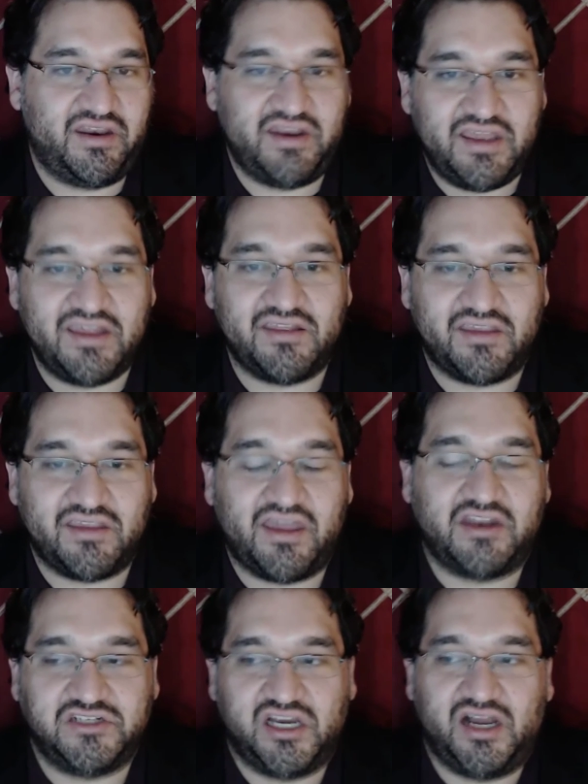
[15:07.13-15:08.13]
it is to get a
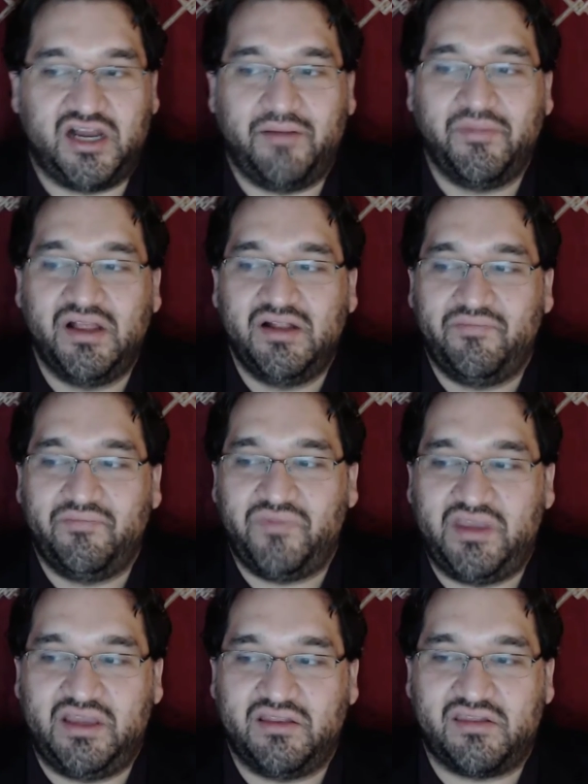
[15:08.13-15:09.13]
job
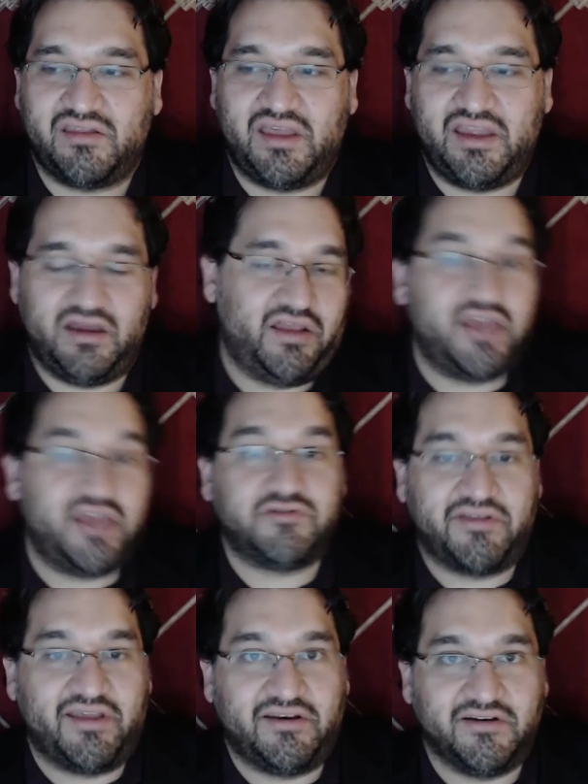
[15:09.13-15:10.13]
in, say, a language
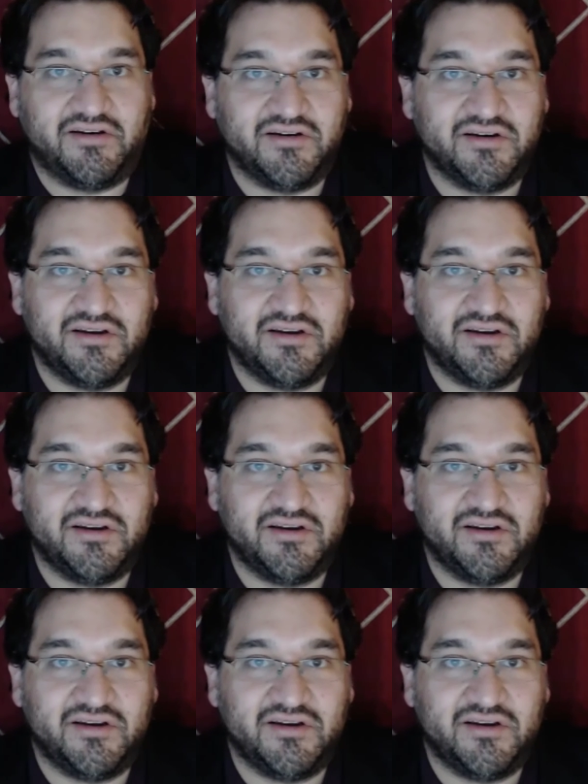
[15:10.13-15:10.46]
center.